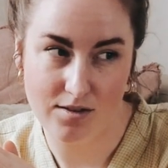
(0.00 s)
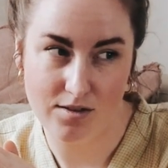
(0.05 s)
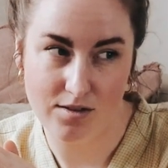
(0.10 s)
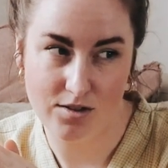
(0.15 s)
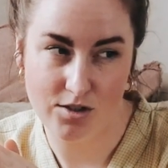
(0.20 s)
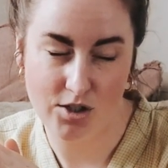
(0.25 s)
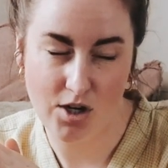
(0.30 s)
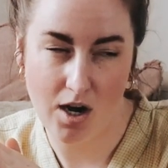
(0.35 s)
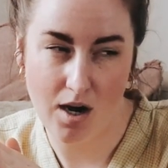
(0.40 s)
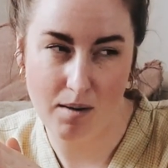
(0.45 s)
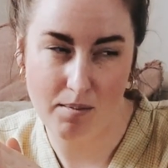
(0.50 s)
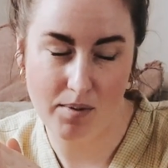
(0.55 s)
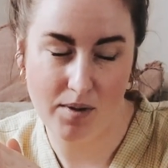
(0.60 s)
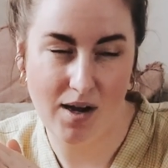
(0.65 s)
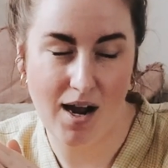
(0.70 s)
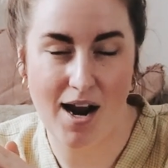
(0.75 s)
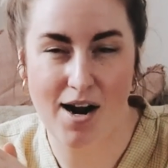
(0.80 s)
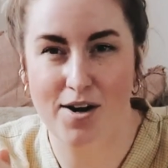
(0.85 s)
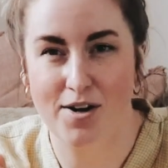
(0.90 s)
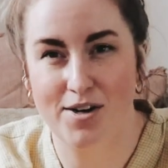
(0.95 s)
shop.
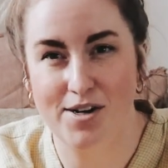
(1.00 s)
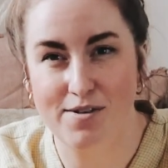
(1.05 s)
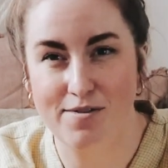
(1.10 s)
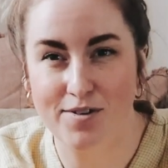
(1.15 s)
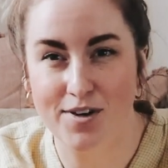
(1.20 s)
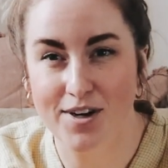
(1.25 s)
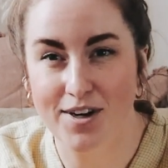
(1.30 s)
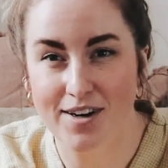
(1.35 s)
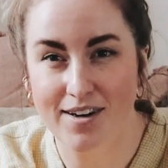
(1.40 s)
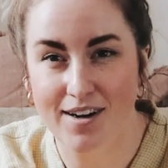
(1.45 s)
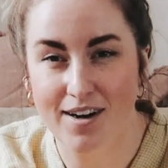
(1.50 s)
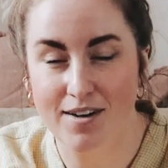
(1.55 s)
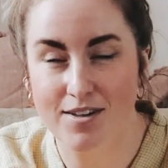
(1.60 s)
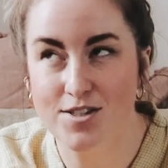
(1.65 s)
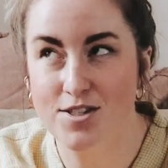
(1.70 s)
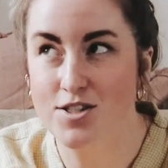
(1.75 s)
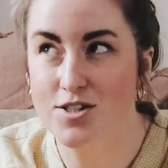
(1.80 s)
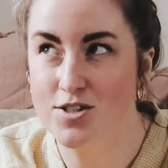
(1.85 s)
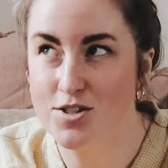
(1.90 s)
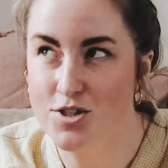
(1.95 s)
I already
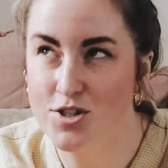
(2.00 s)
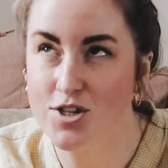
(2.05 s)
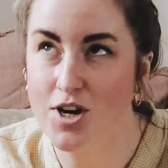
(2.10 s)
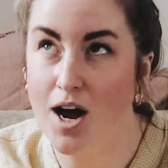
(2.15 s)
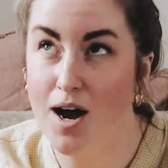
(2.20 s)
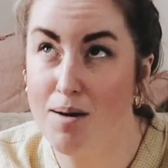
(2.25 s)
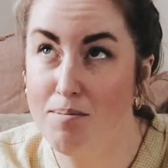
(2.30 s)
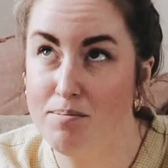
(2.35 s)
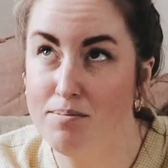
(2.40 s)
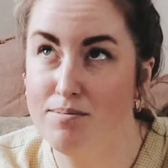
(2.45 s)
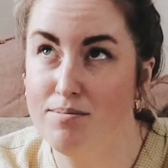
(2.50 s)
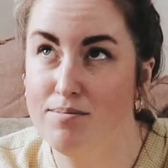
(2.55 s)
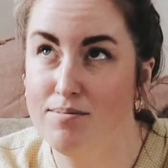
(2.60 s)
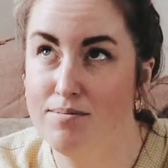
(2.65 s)
forgot shop.